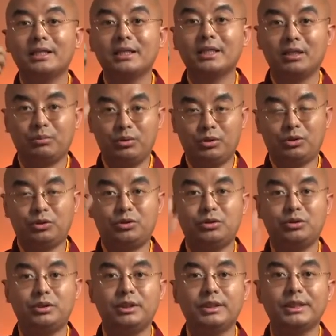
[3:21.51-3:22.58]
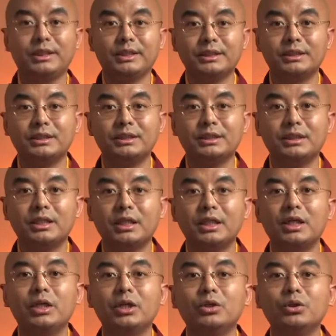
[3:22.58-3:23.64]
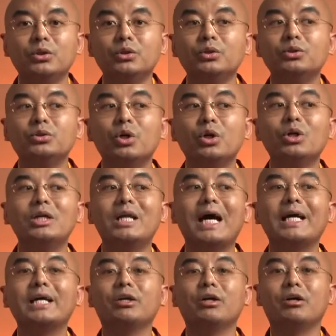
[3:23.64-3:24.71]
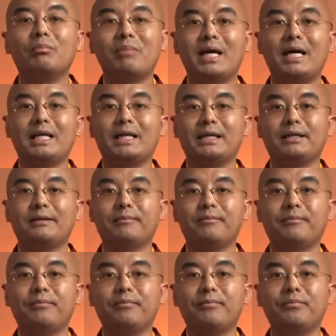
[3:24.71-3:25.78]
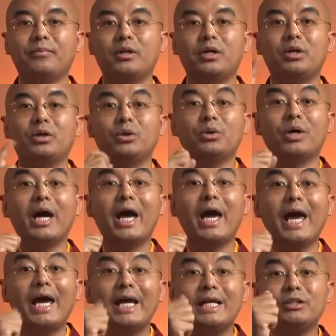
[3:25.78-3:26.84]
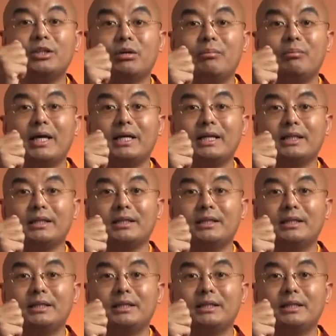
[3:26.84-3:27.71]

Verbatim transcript: get worse is you don't like your panic. You hate your panic